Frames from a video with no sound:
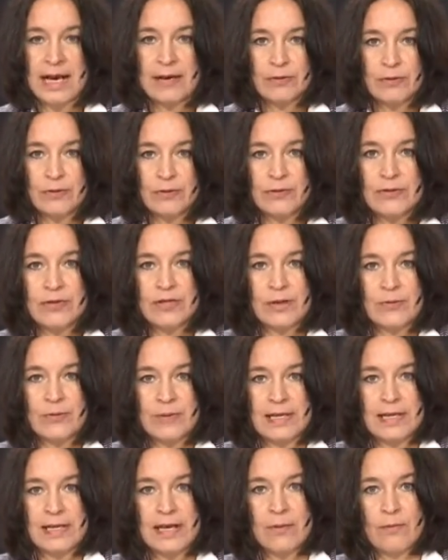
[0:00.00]
It would also
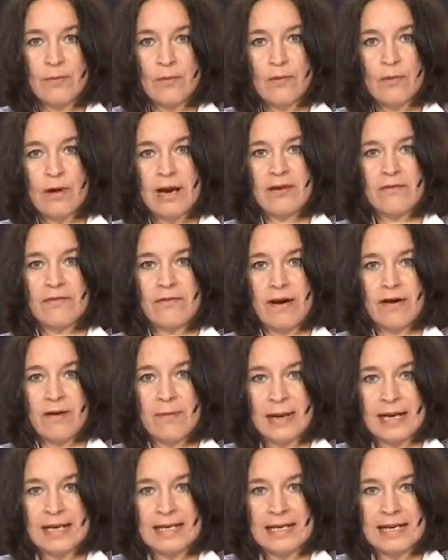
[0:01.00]
be a more
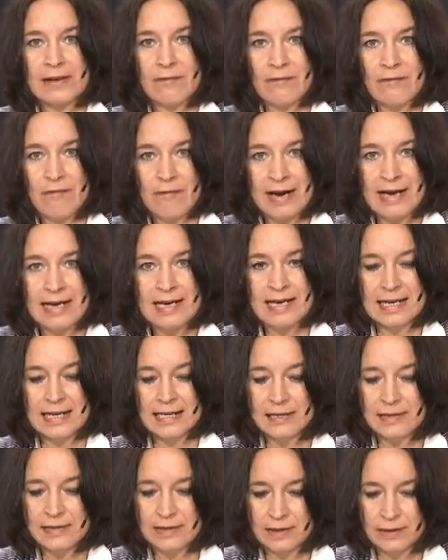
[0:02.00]
environmentally
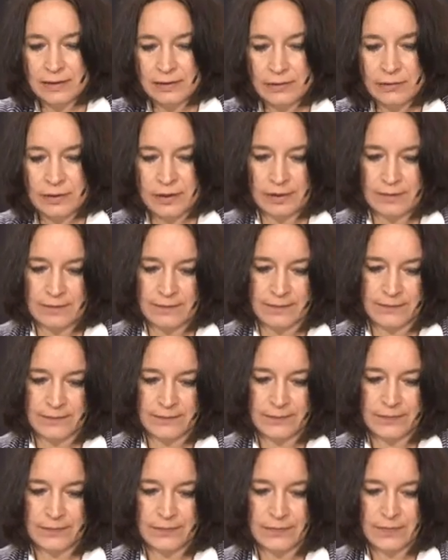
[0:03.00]
friendly solution.
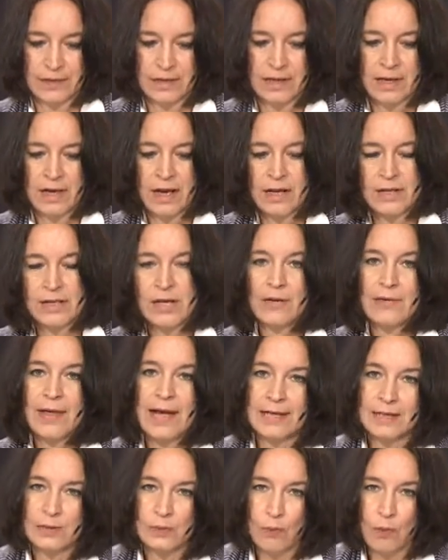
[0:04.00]
So
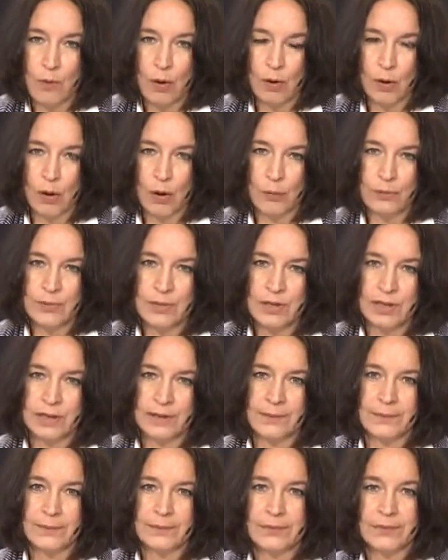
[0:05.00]
that's one
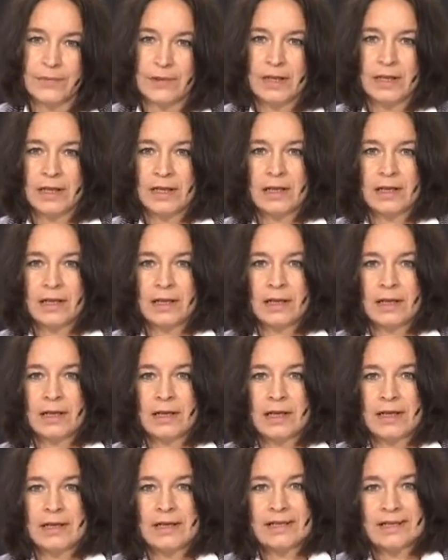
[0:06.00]
option.
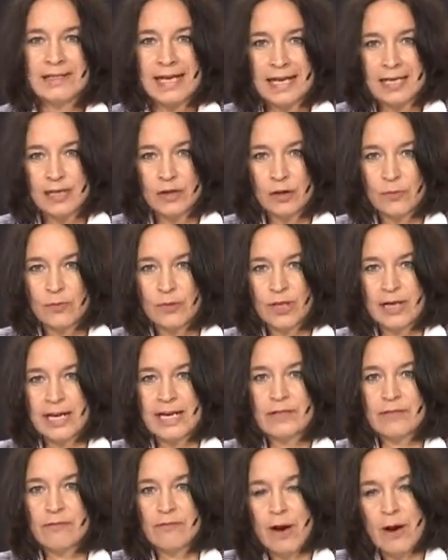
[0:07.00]
The second option
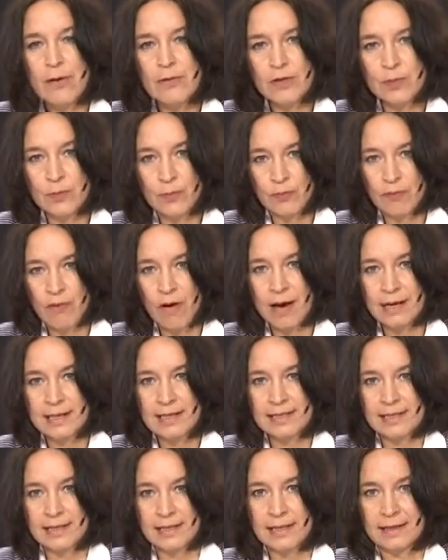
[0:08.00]
is road
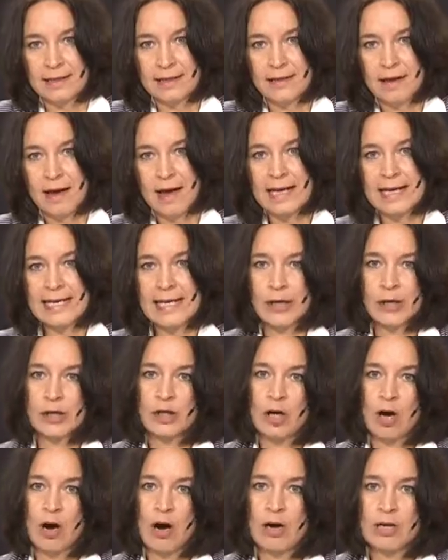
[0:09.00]
pricing, i.e.
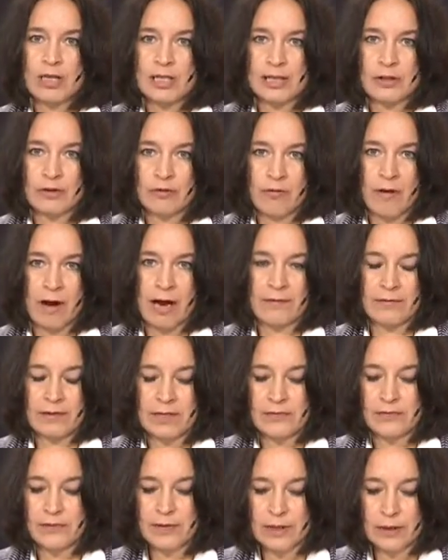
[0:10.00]
charging
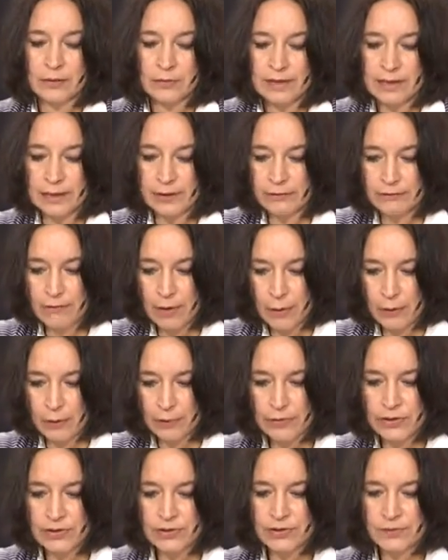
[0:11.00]
drivers for using the
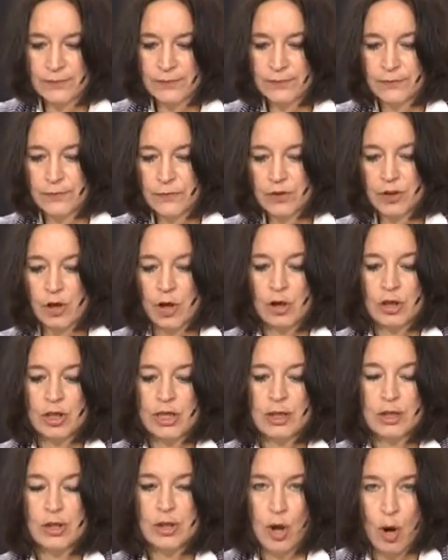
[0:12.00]
roads,
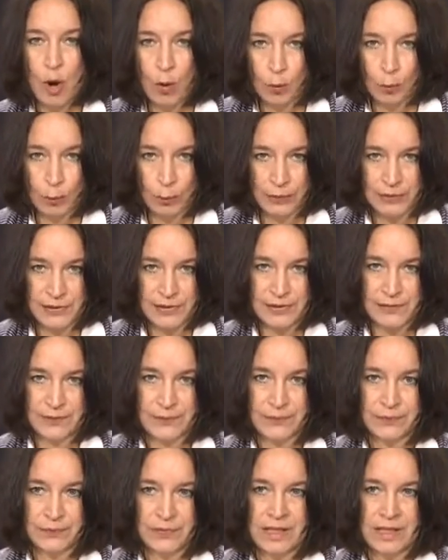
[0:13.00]
charging tolls.